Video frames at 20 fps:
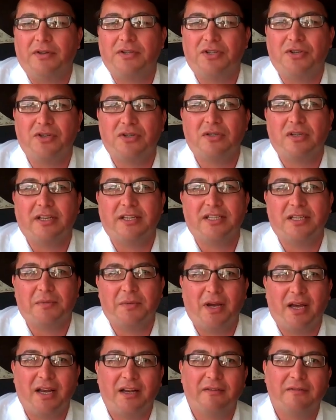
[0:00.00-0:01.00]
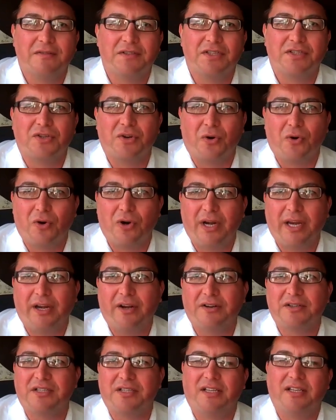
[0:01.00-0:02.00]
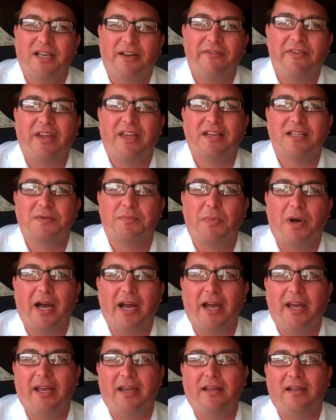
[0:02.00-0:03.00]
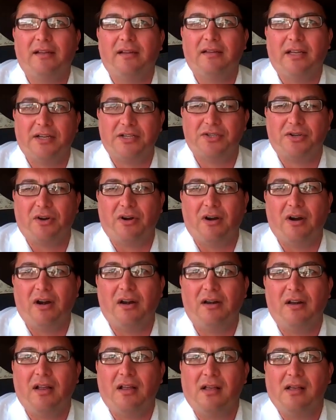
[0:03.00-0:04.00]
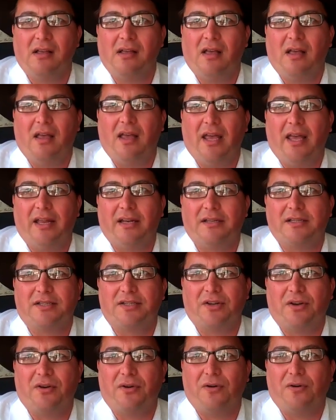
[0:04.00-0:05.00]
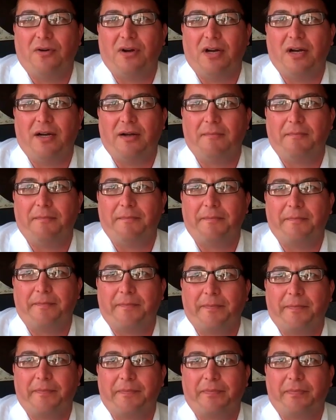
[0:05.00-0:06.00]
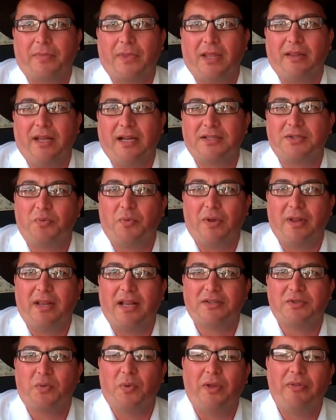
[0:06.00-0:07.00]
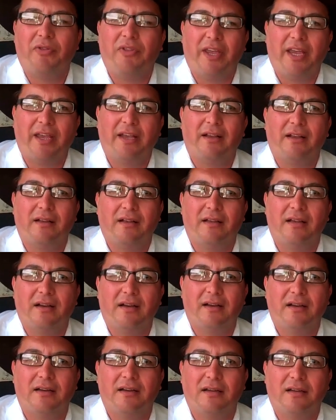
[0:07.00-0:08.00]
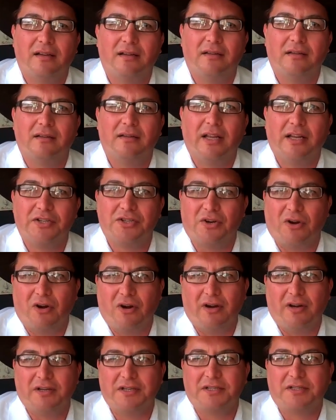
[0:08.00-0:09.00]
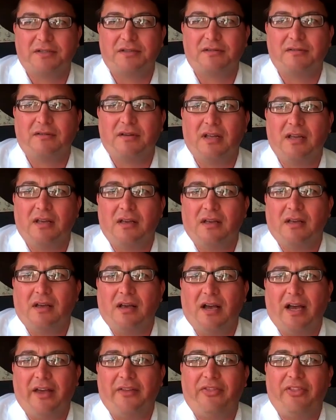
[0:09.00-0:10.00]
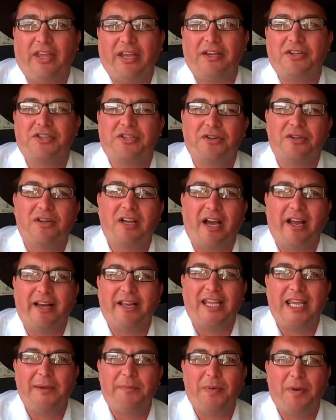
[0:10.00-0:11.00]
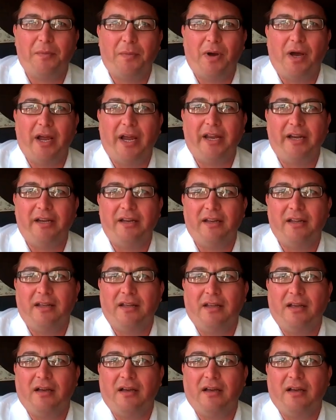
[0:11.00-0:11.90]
there's usually some kind of story or significance by ledger art, and so that's one thing ledger artists, I think, should kind of keep in mind.